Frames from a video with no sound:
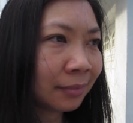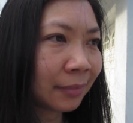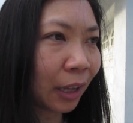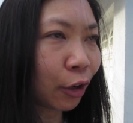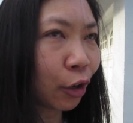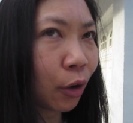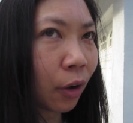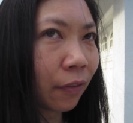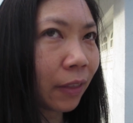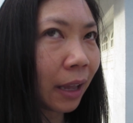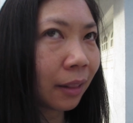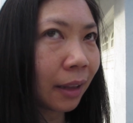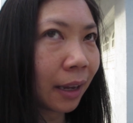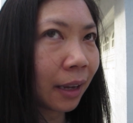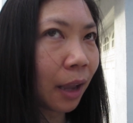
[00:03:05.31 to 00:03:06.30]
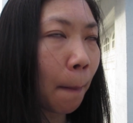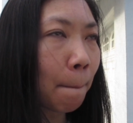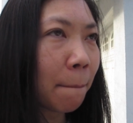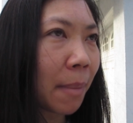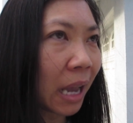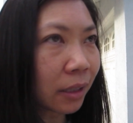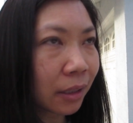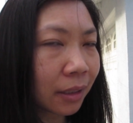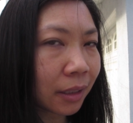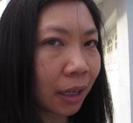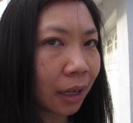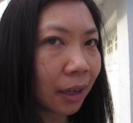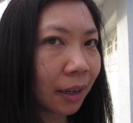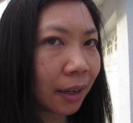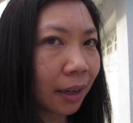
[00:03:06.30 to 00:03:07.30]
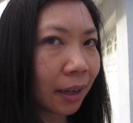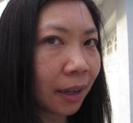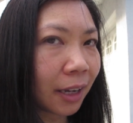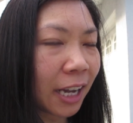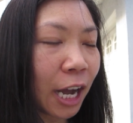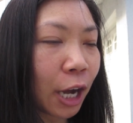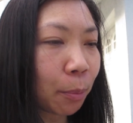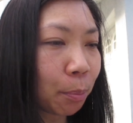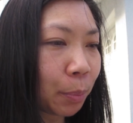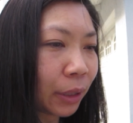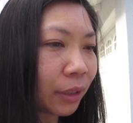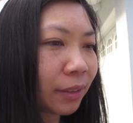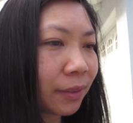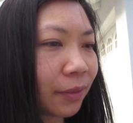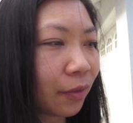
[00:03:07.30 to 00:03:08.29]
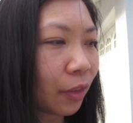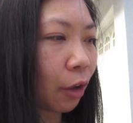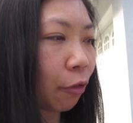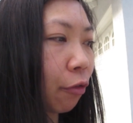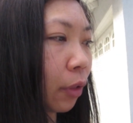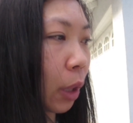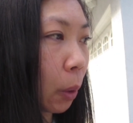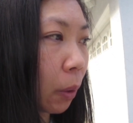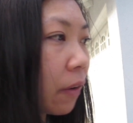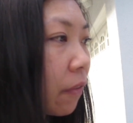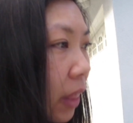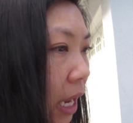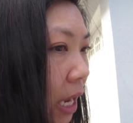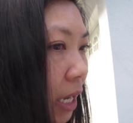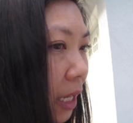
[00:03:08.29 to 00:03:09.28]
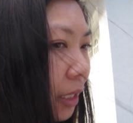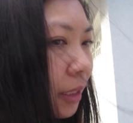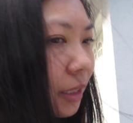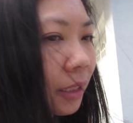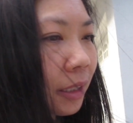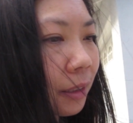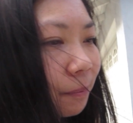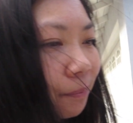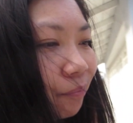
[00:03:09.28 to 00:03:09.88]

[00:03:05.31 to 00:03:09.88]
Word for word: I don't know if that like messed up the flow of things.